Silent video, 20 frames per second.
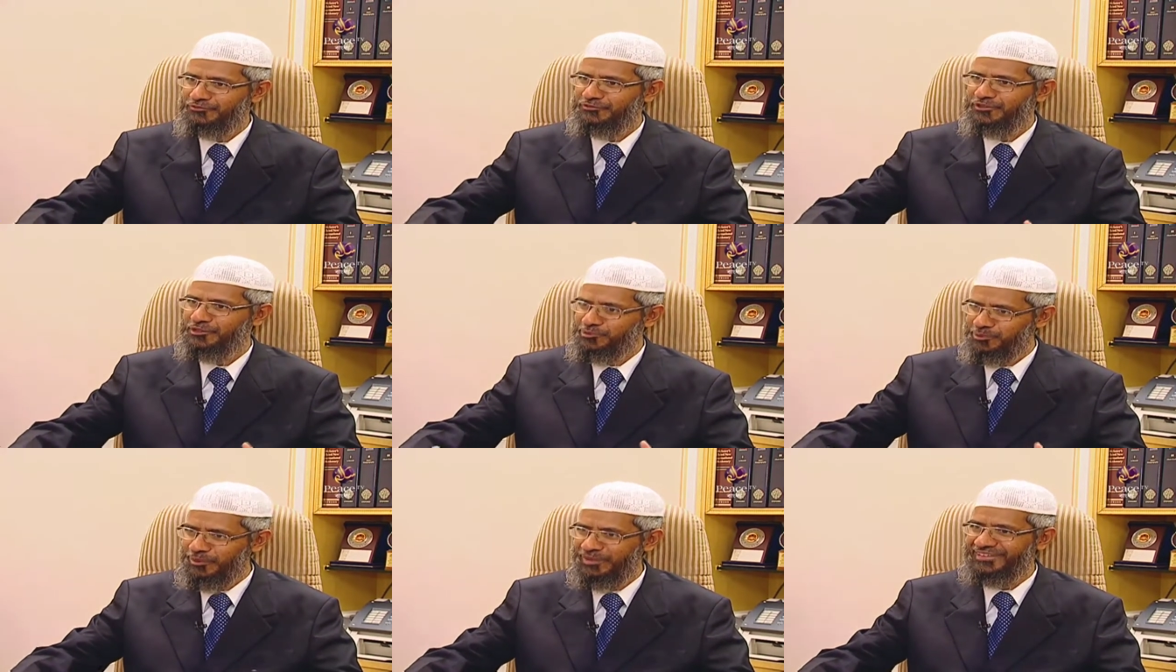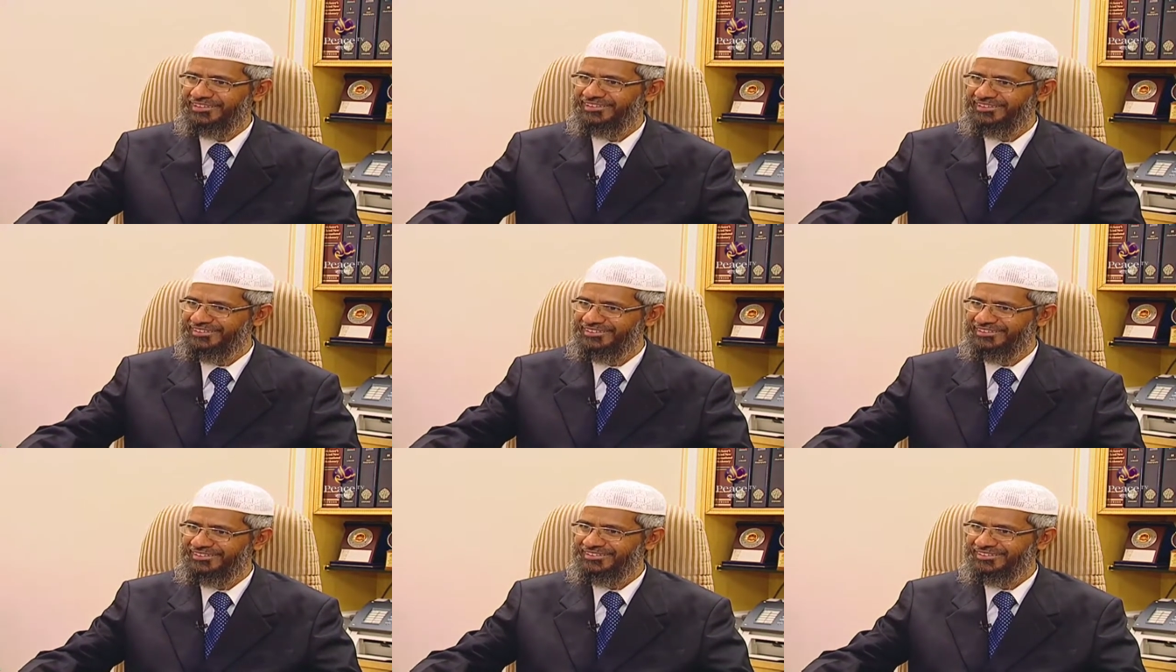15,
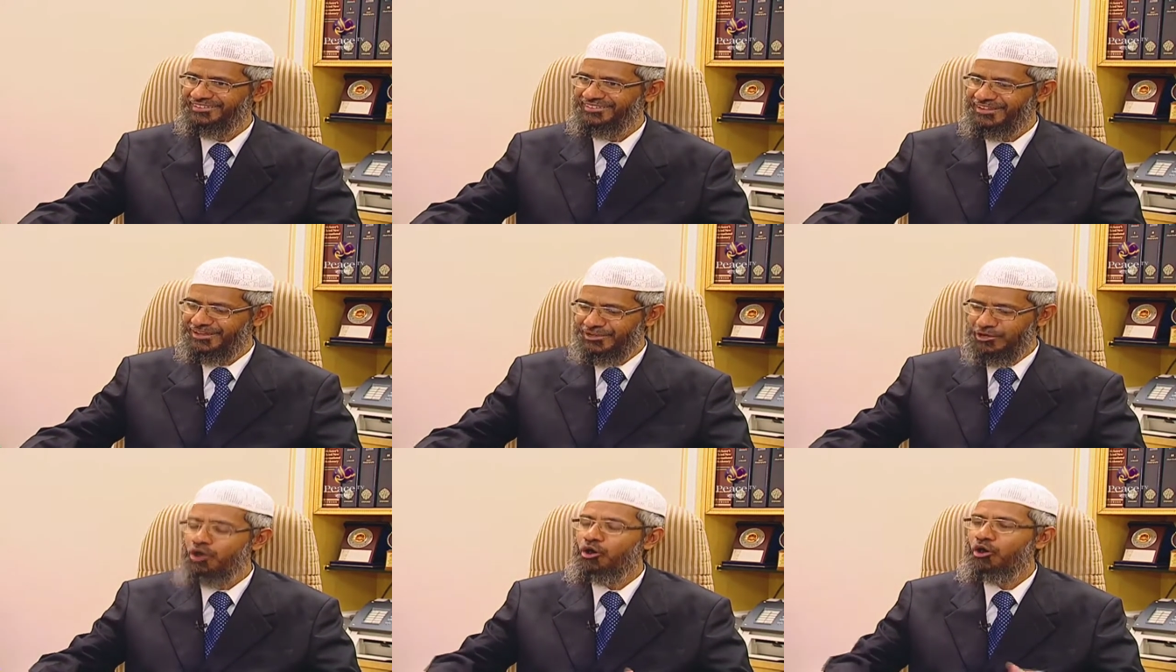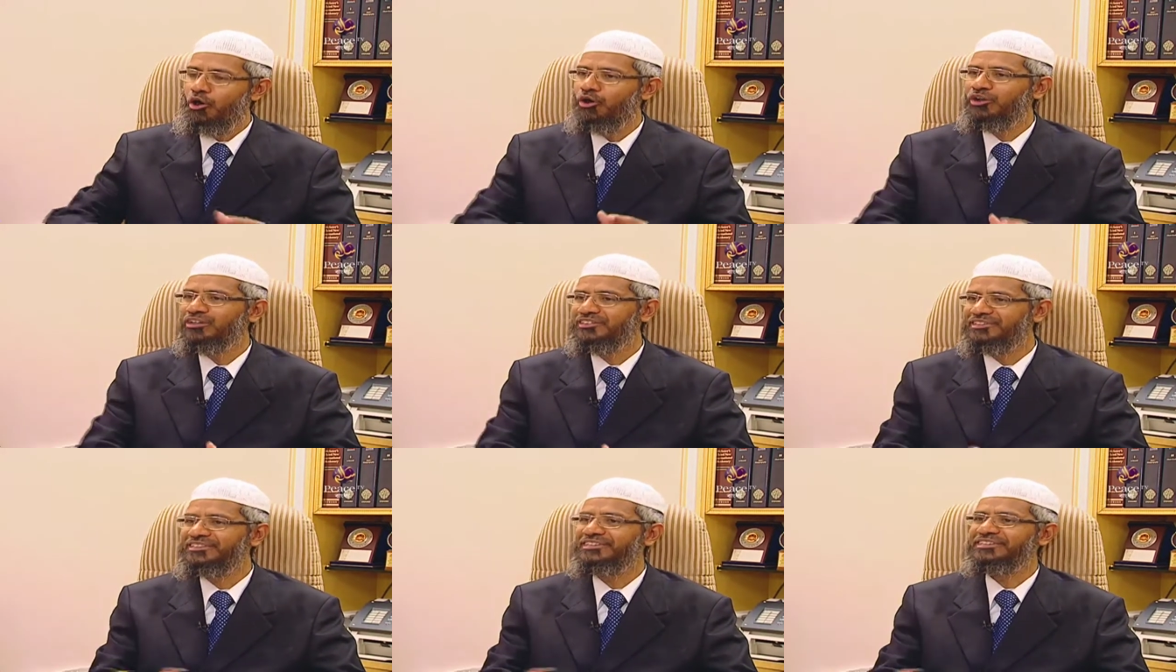20, now
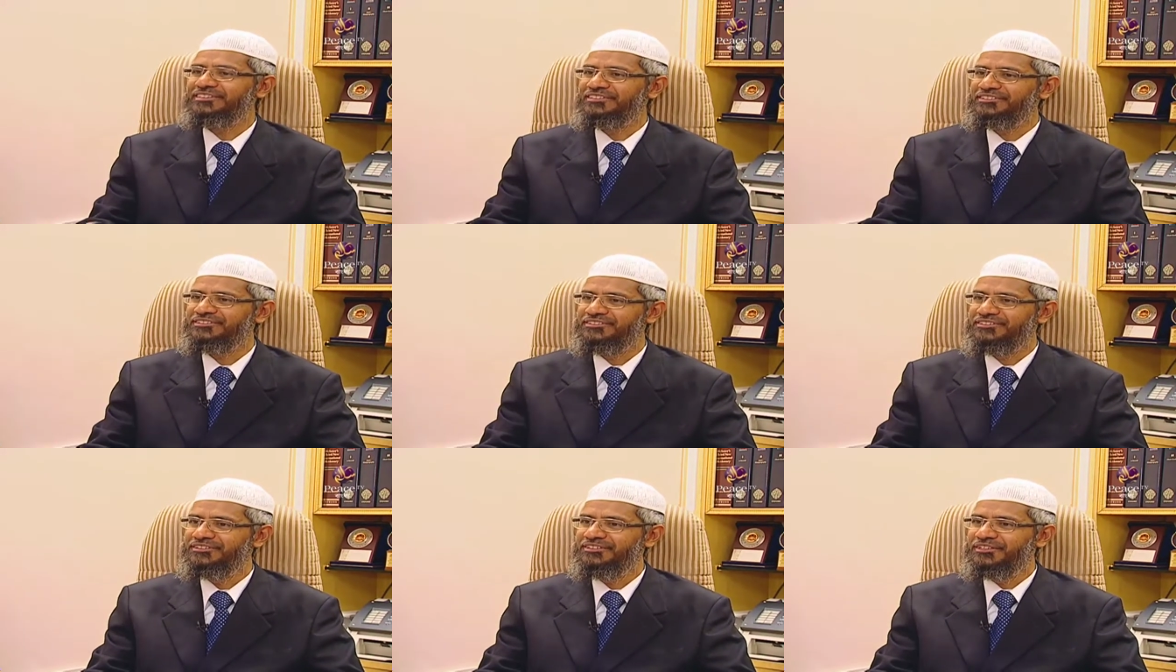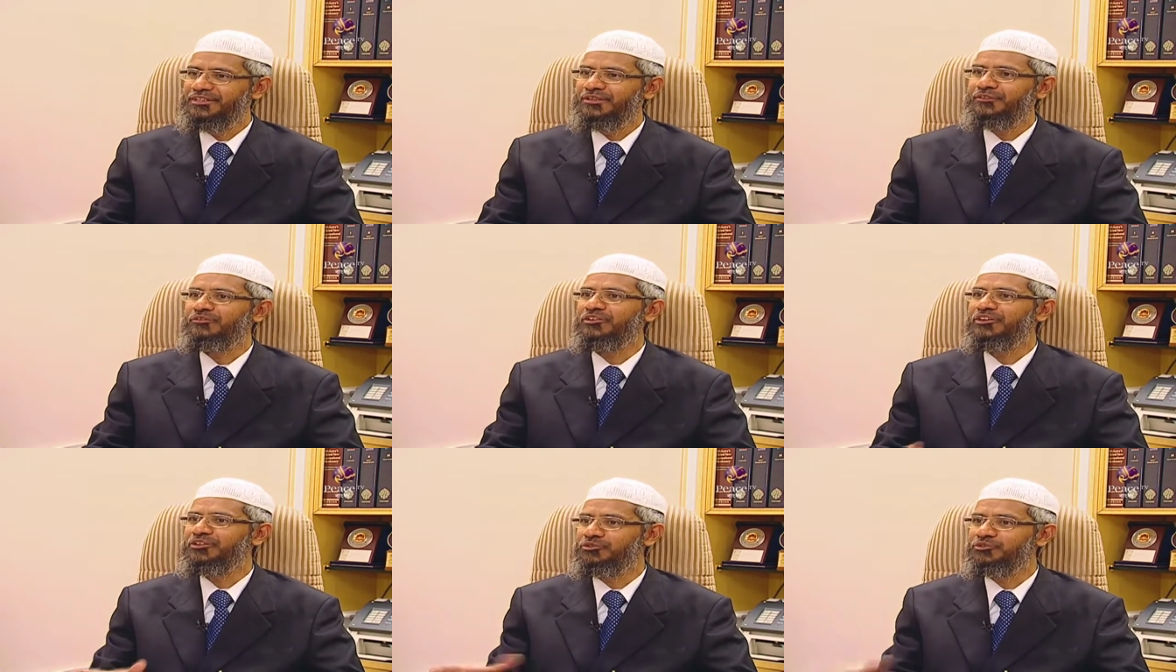all these
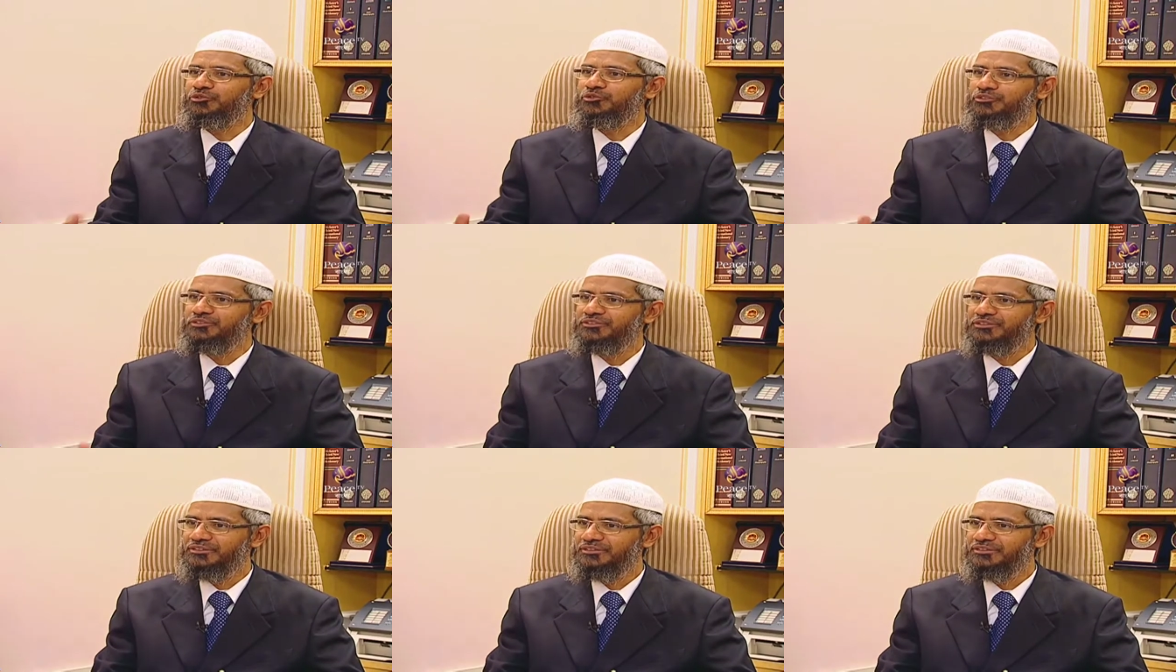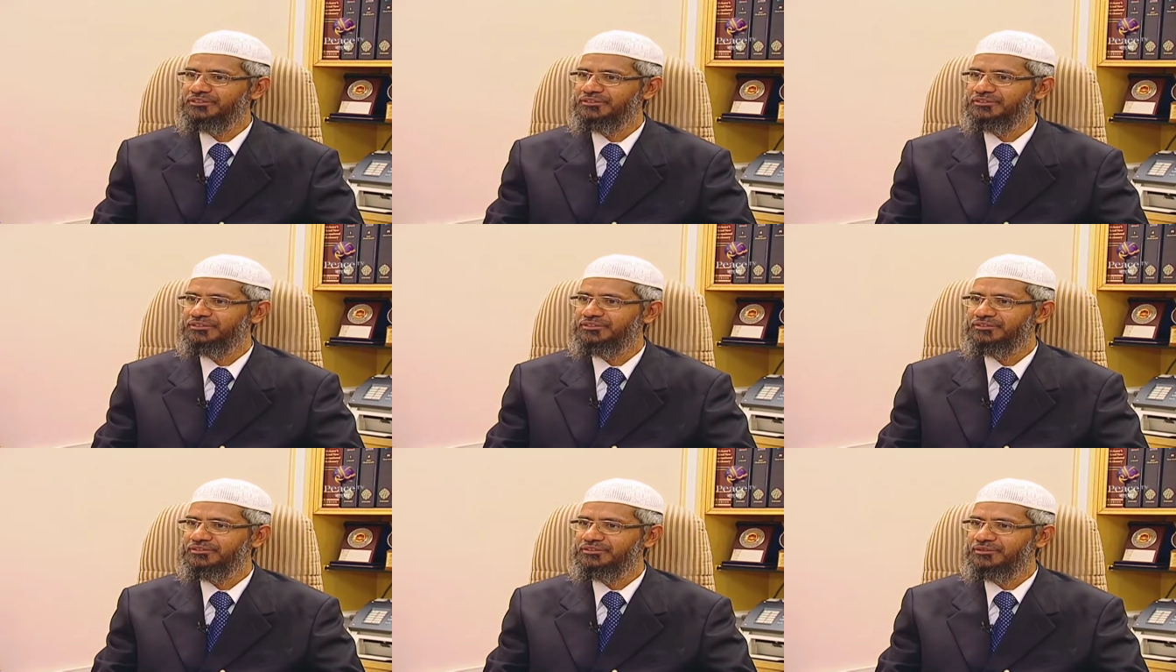were used
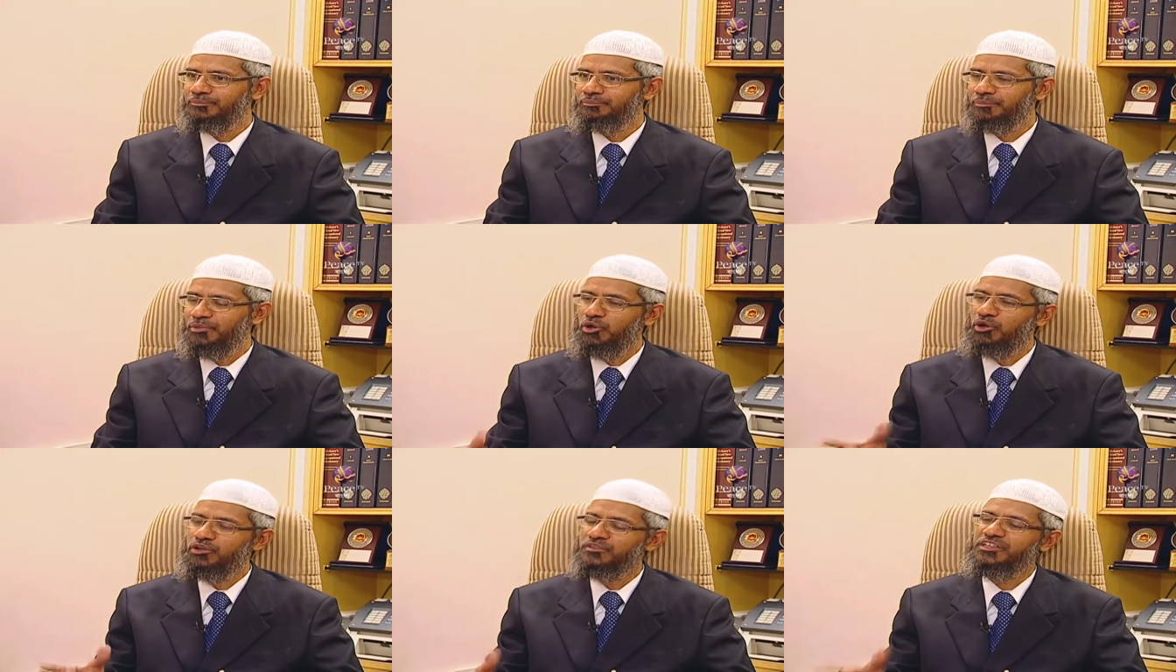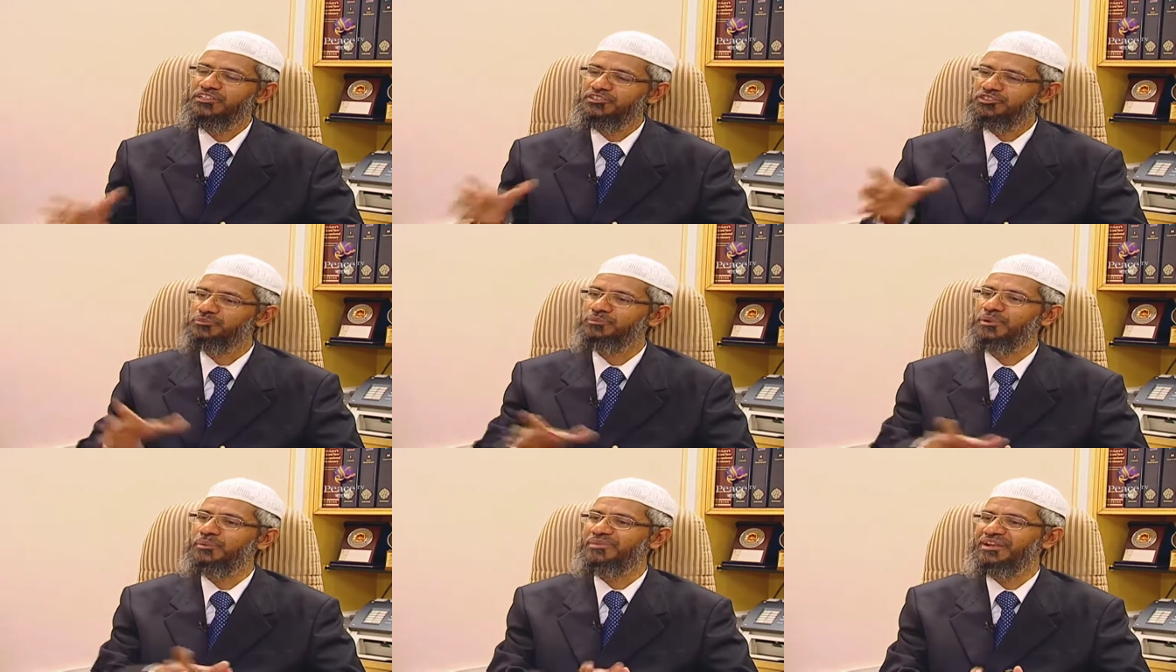because
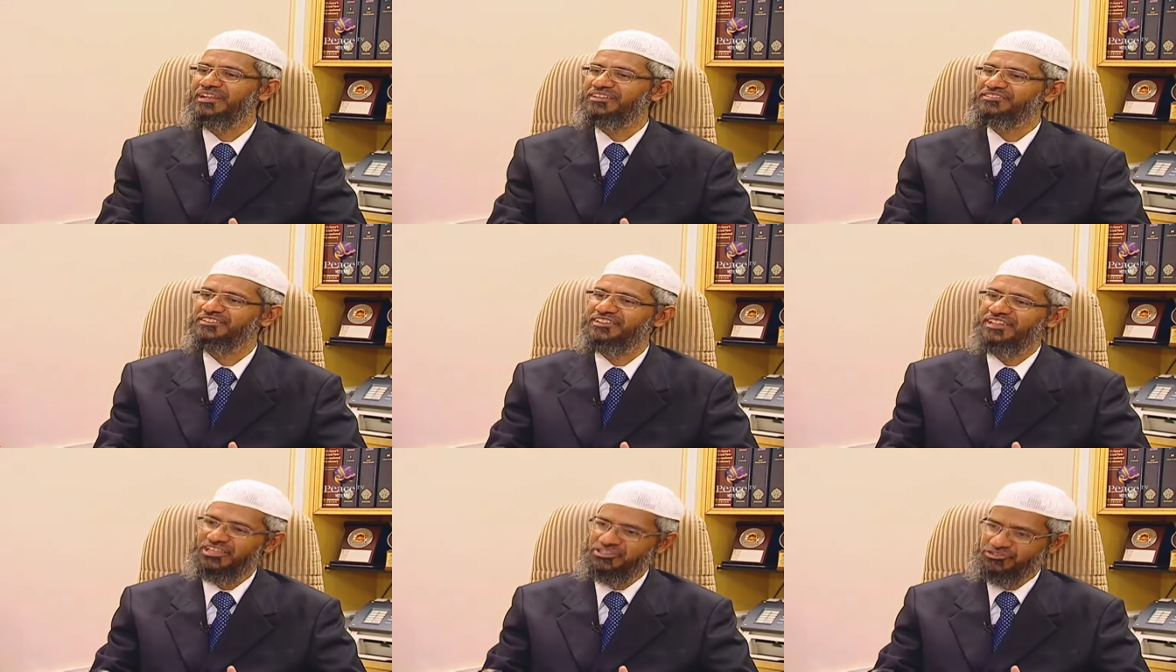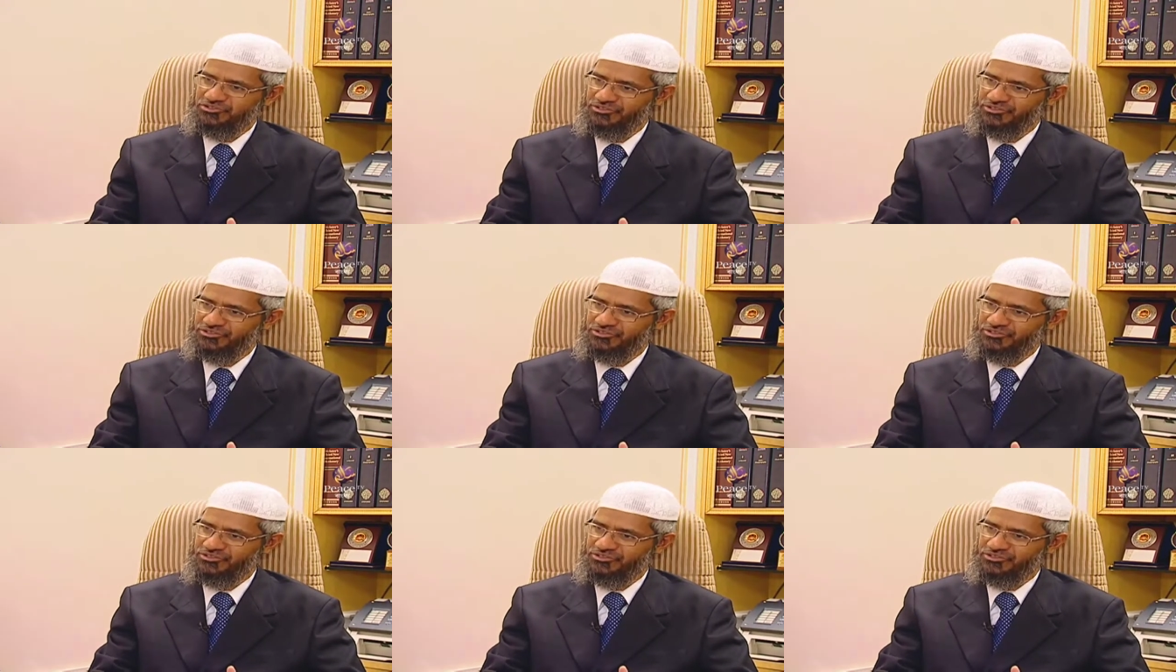I had to memorize the